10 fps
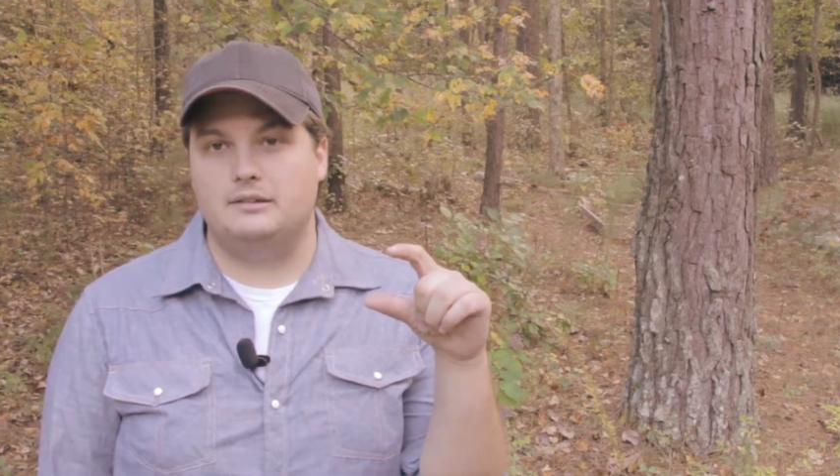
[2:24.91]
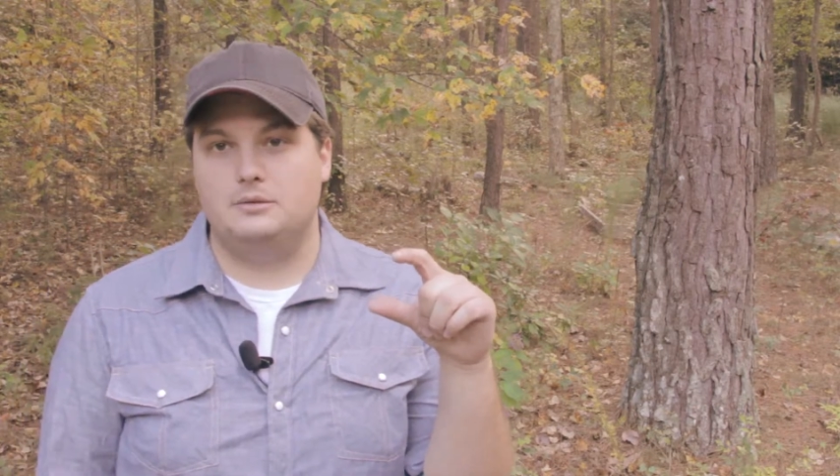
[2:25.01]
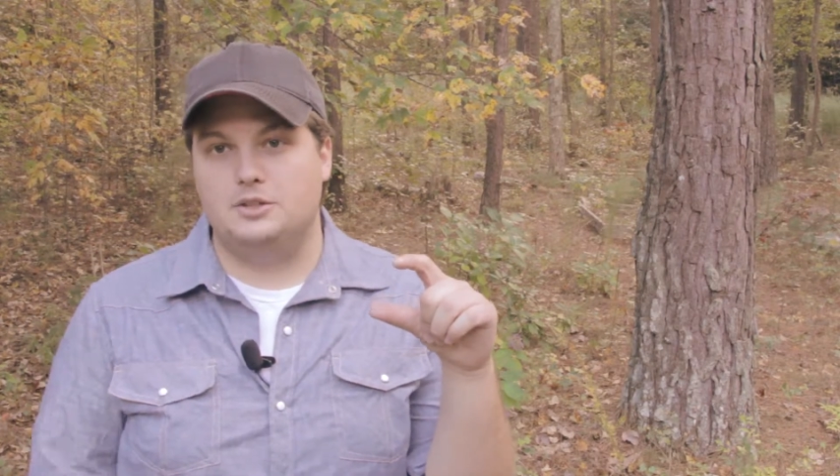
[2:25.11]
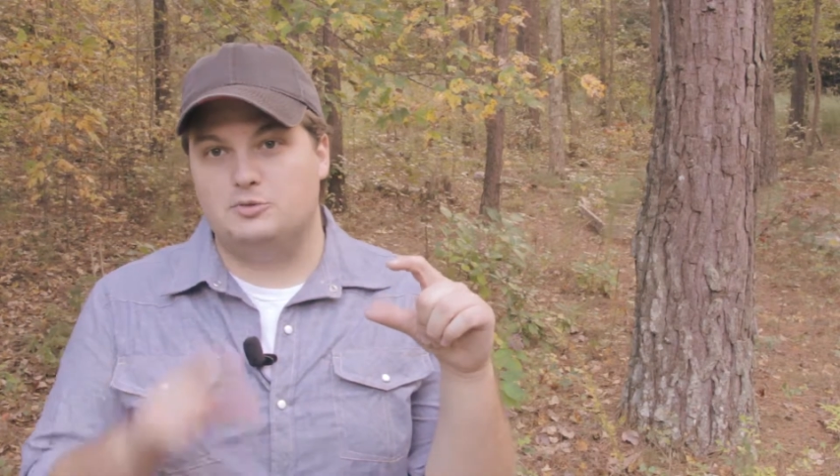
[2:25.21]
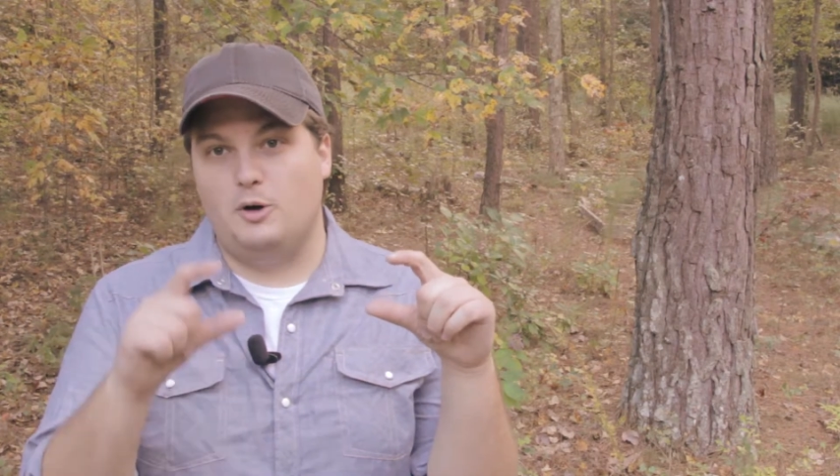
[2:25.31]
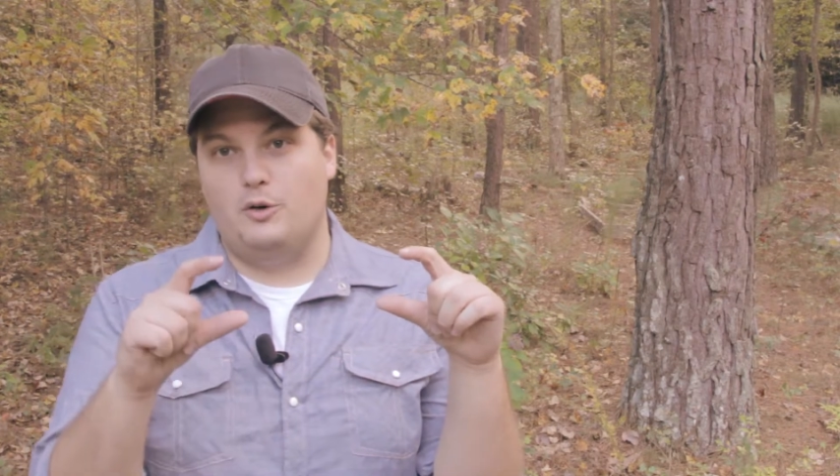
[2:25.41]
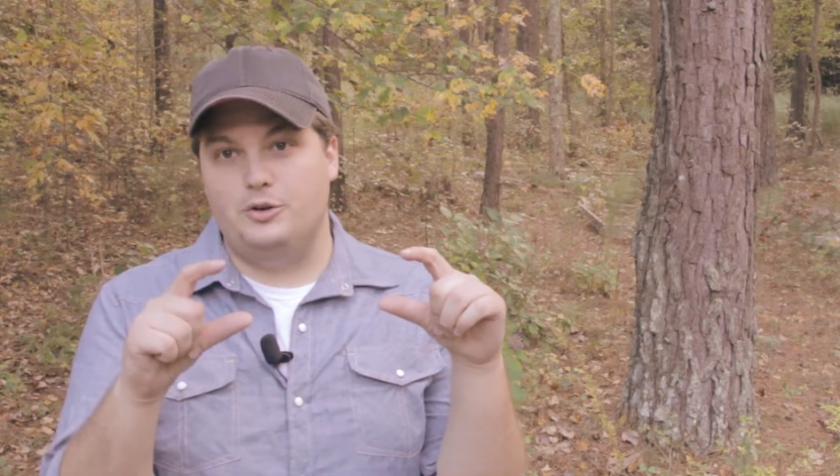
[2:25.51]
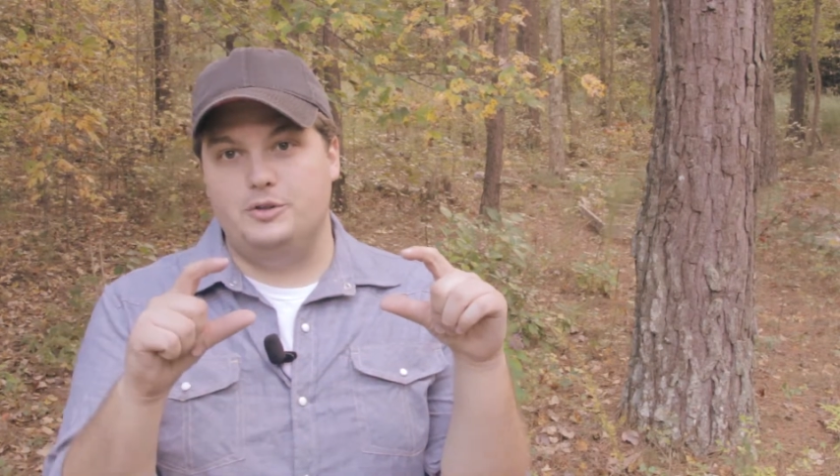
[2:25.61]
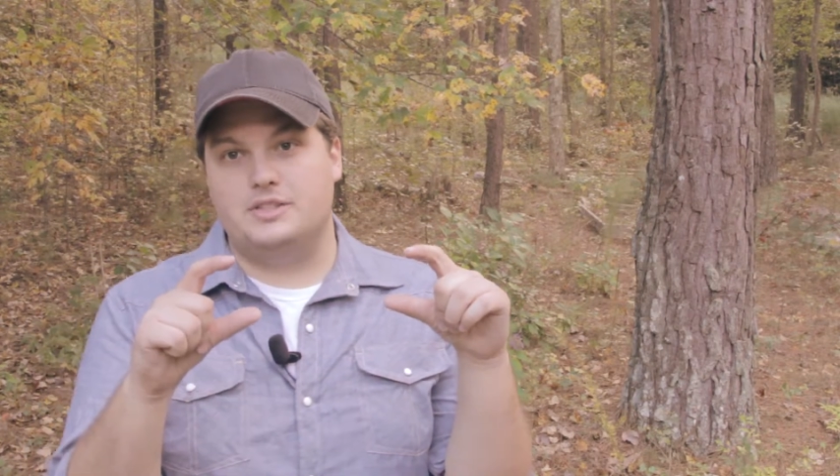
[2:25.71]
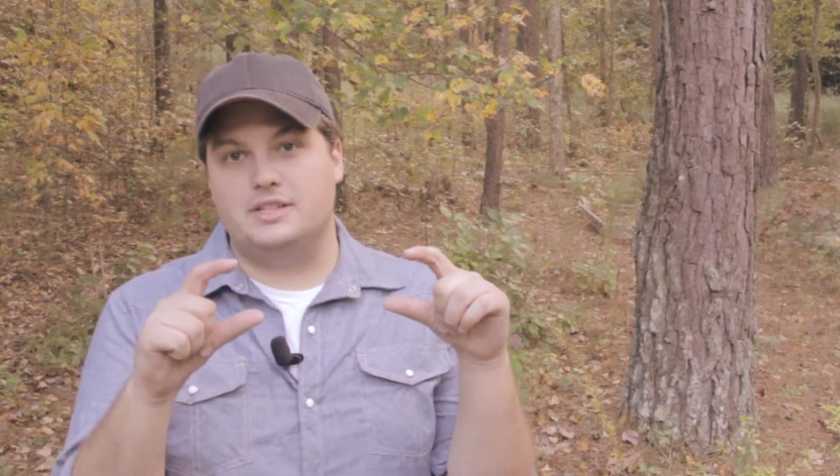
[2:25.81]
with a small
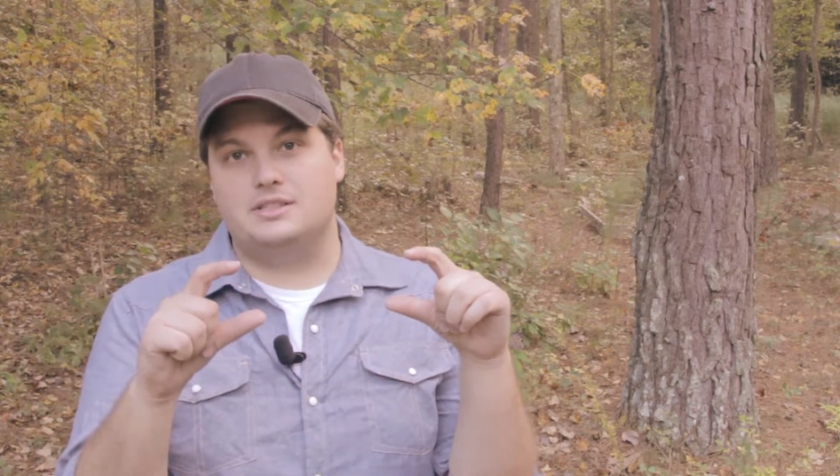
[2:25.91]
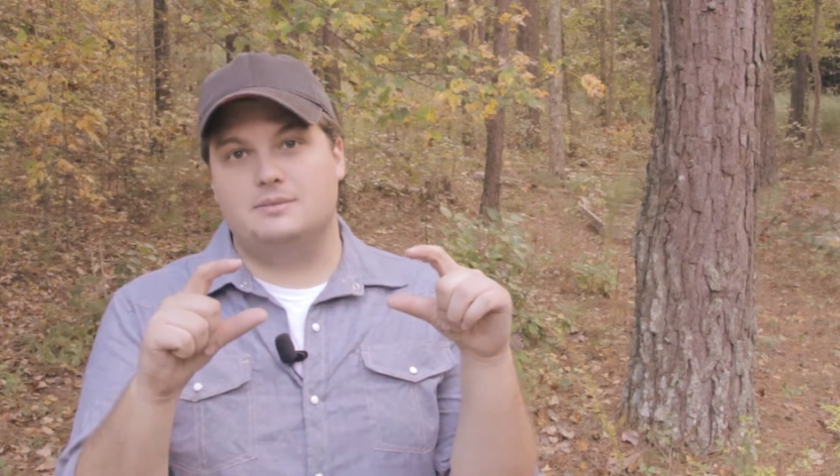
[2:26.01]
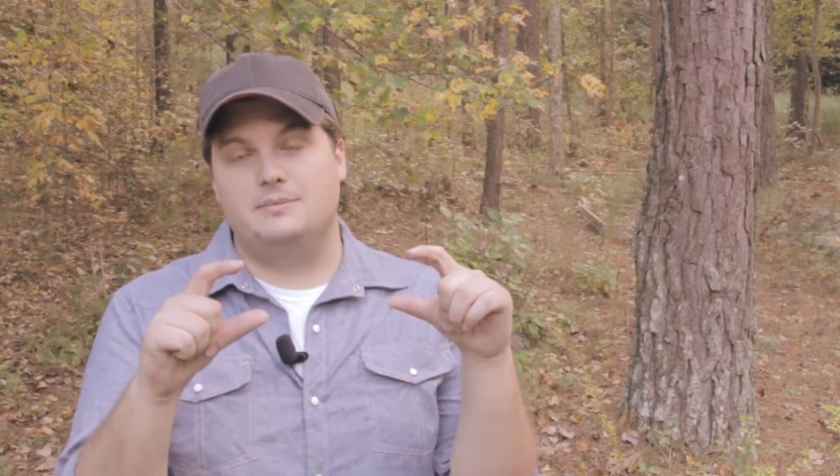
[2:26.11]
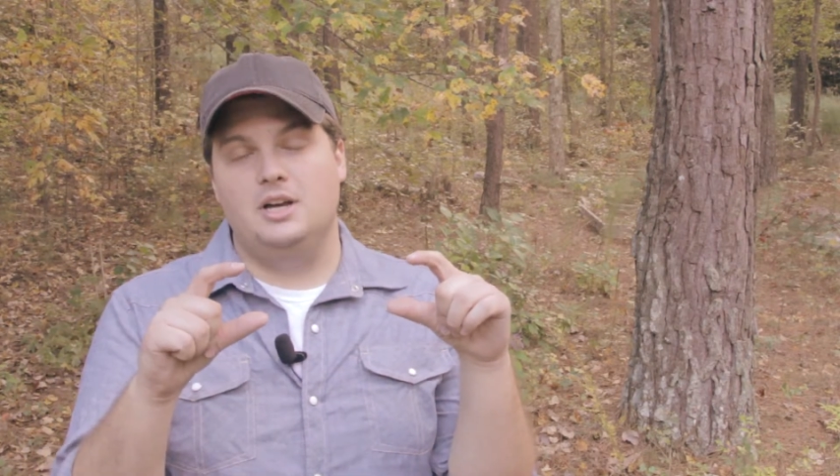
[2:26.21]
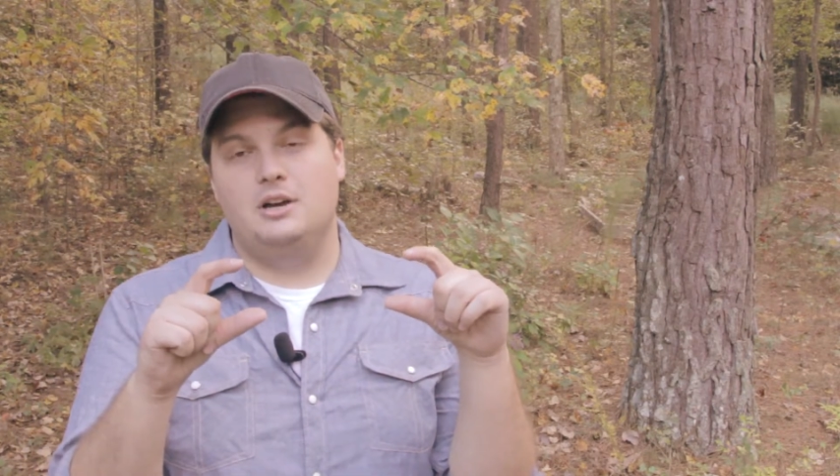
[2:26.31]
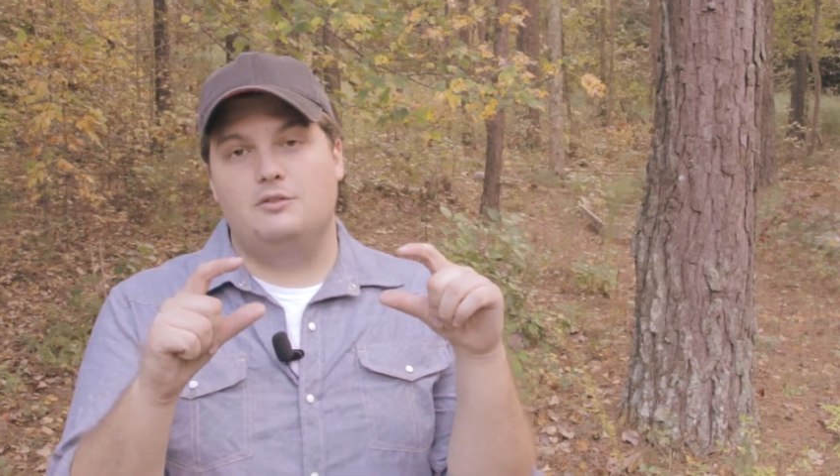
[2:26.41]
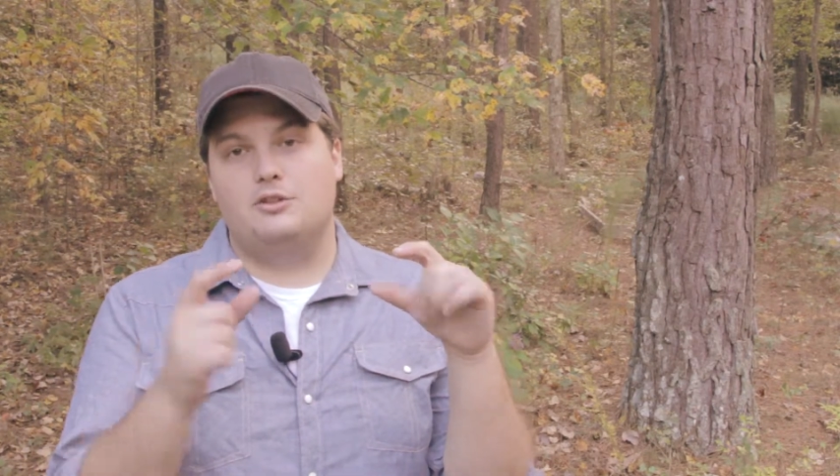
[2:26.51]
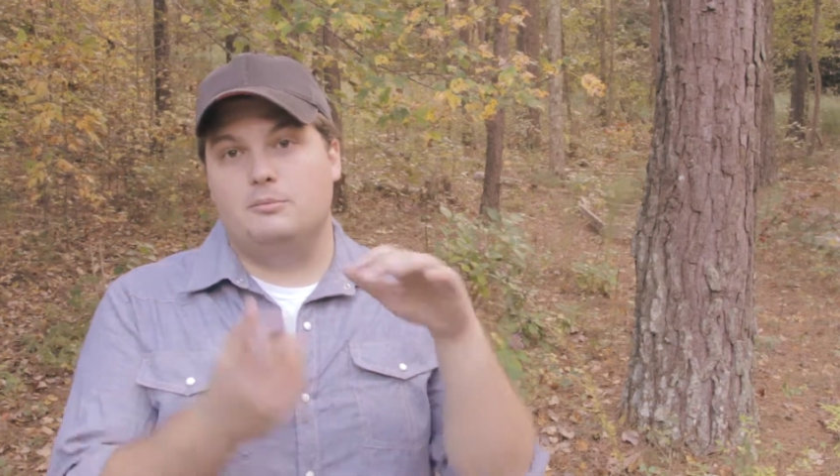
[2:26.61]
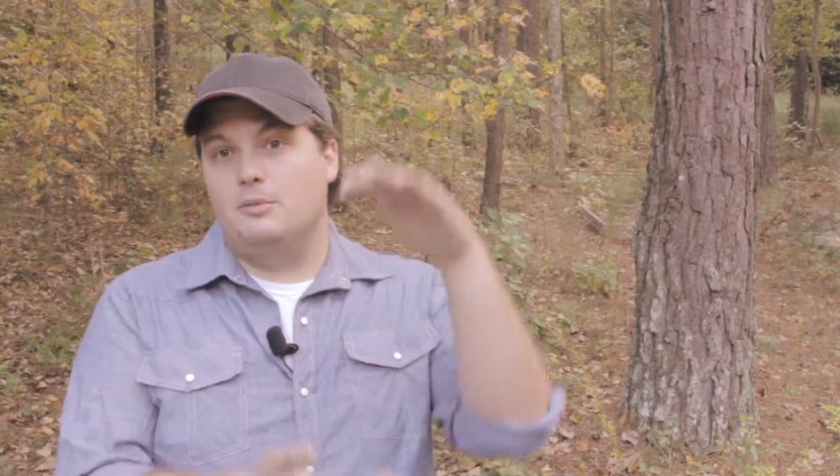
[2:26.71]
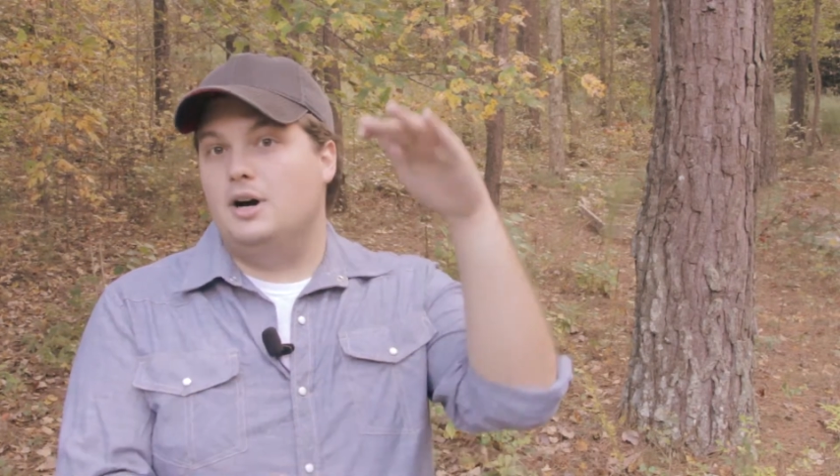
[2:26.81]
root system
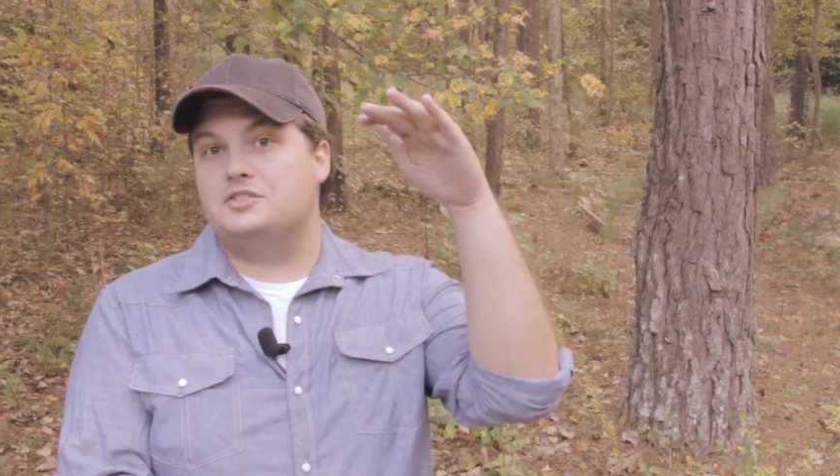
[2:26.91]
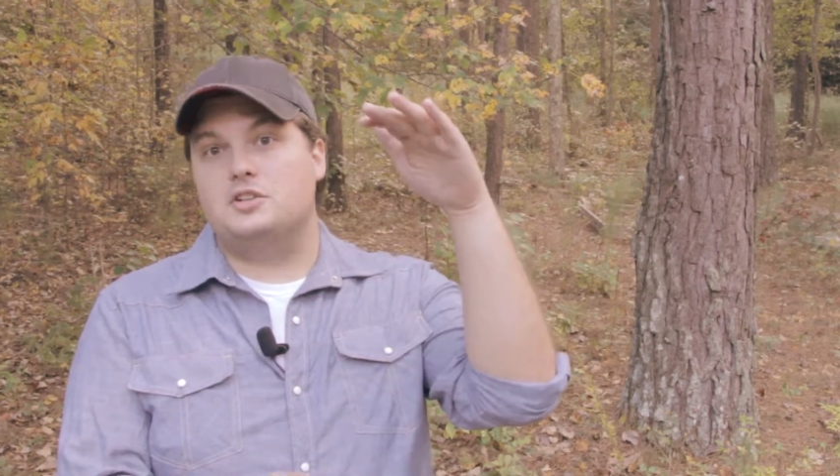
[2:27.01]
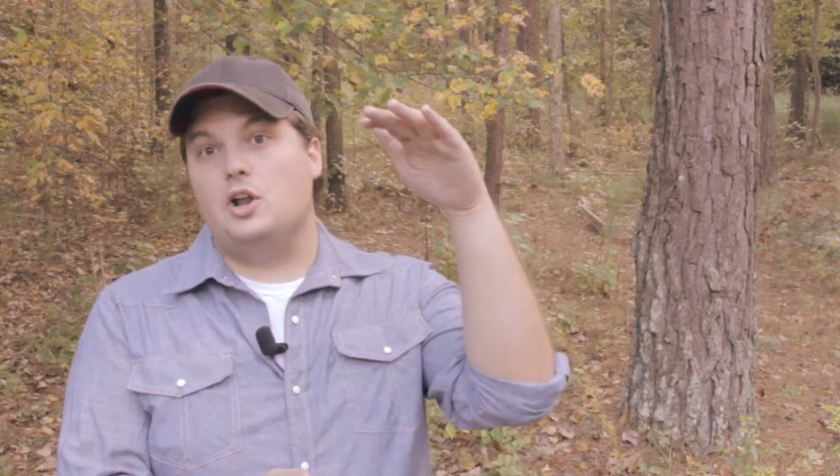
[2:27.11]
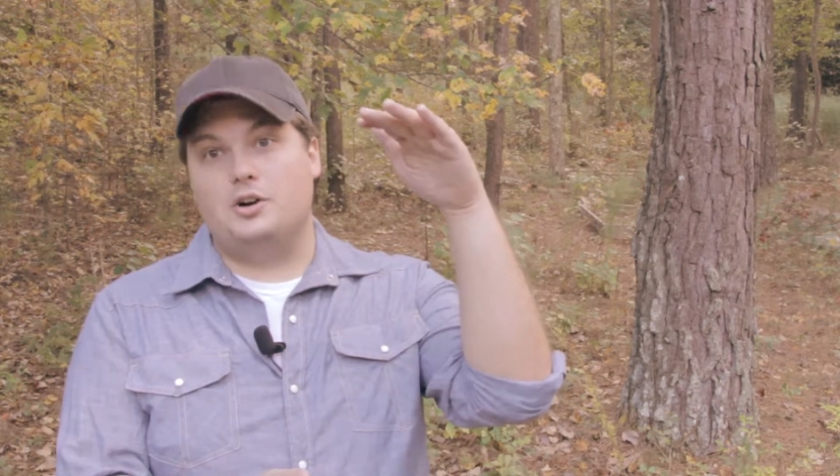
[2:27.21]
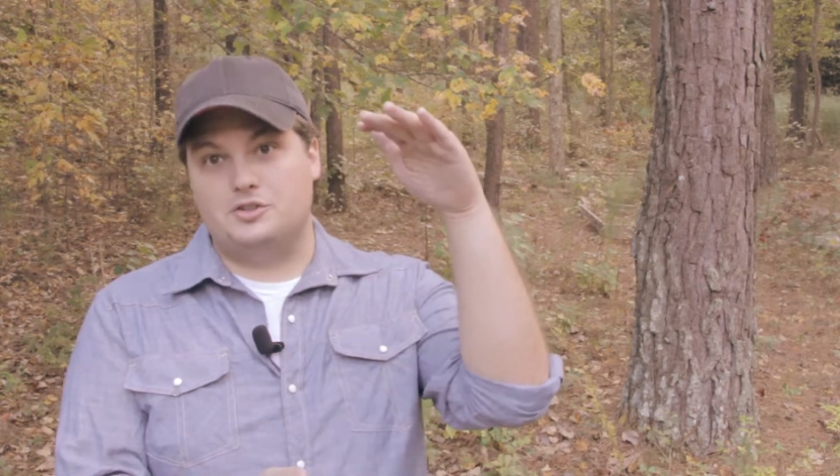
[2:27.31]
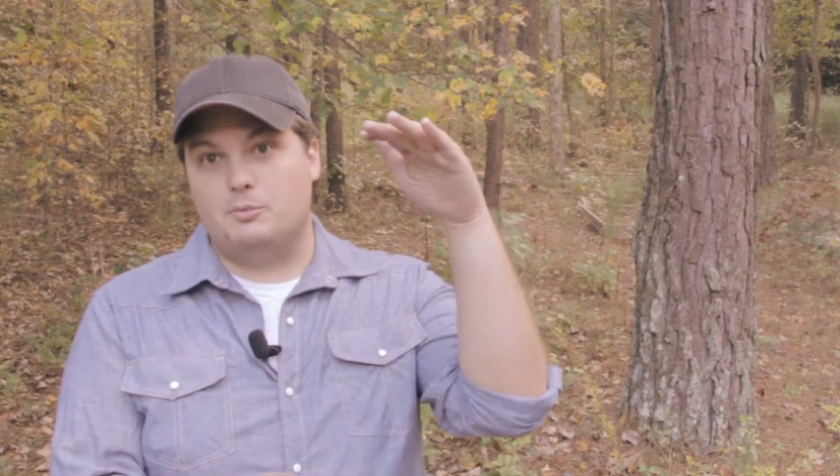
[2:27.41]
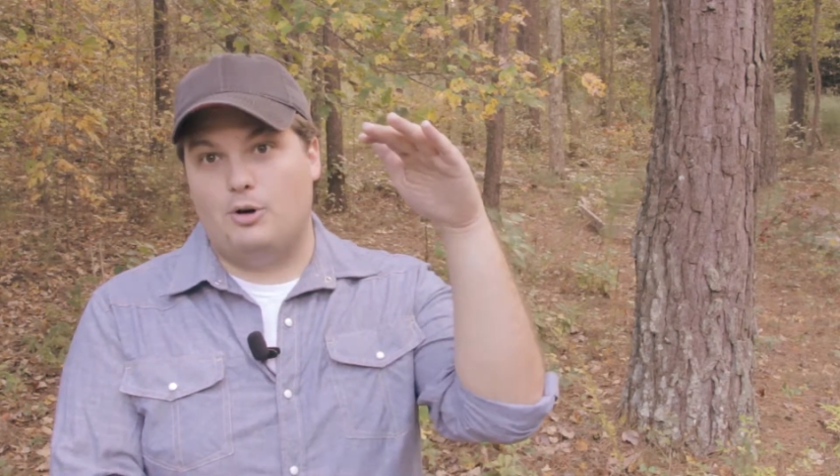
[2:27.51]
for a much larger